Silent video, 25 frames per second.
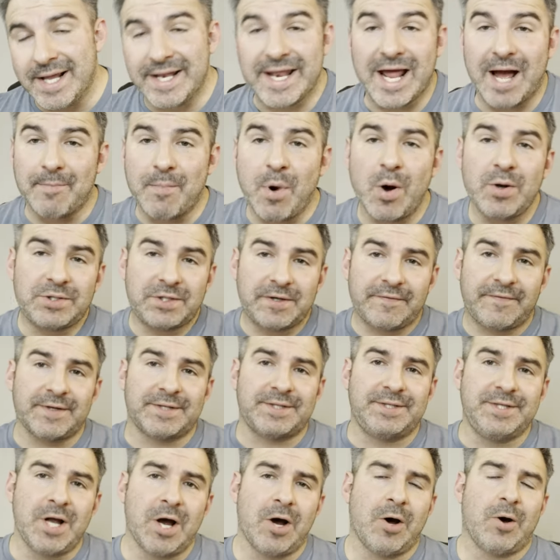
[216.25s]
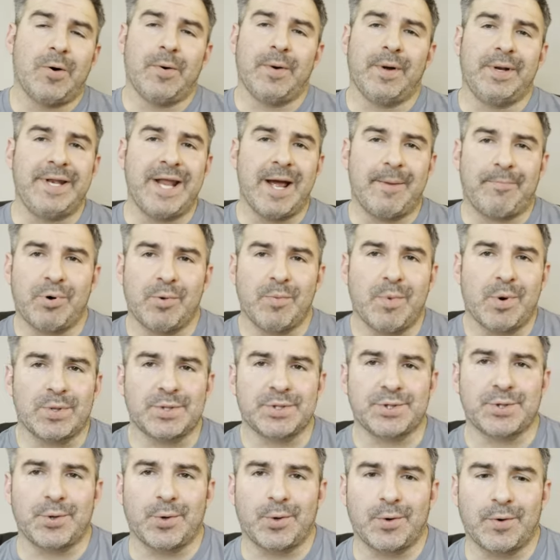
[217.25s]
Now, most of us know Net Promoter
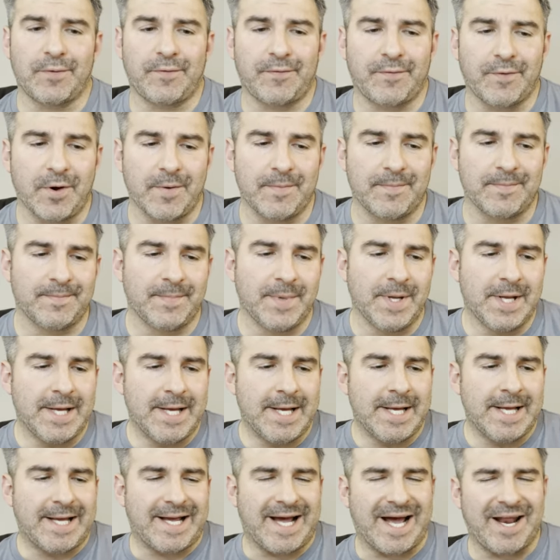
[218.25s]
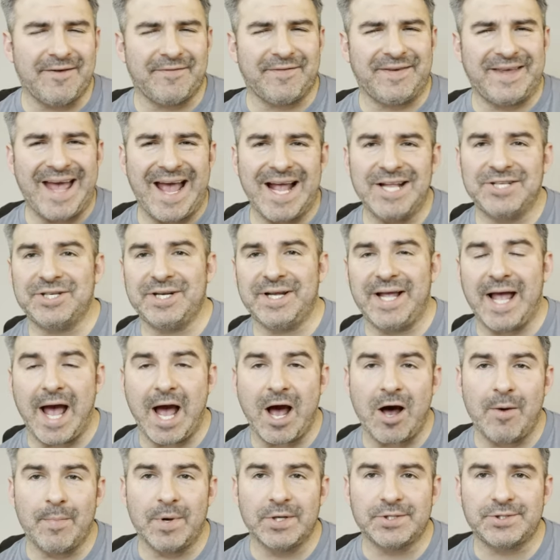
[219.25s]
Score from kind of gauging
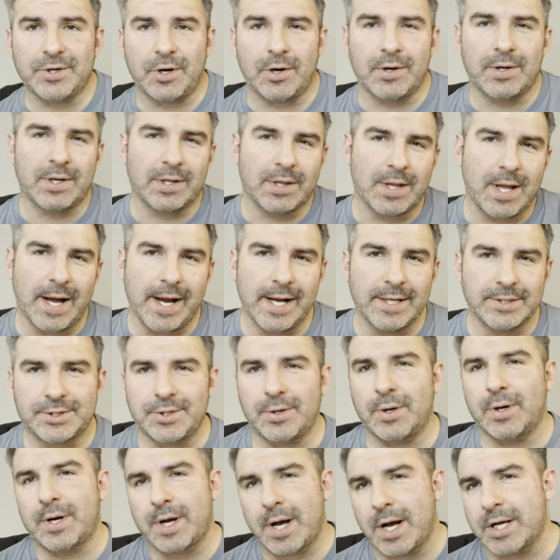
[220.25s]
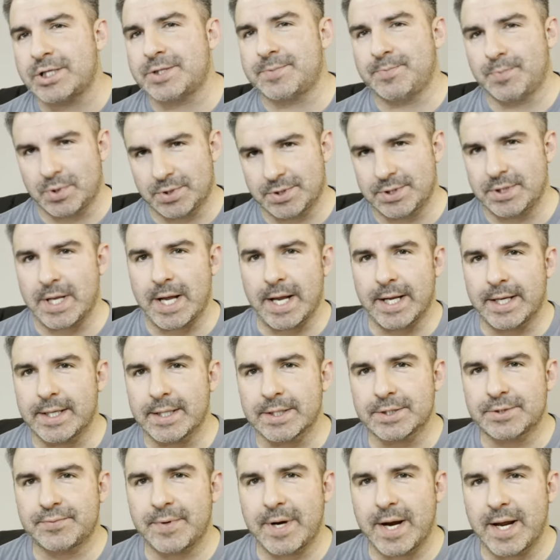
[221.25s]
how much our clients or our customers like
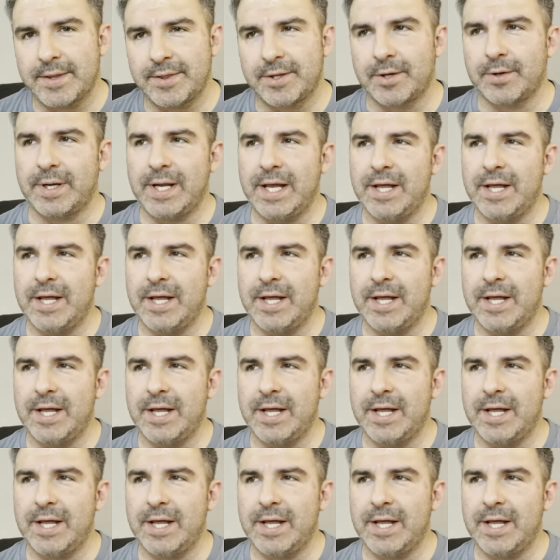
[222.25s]
us, right? They're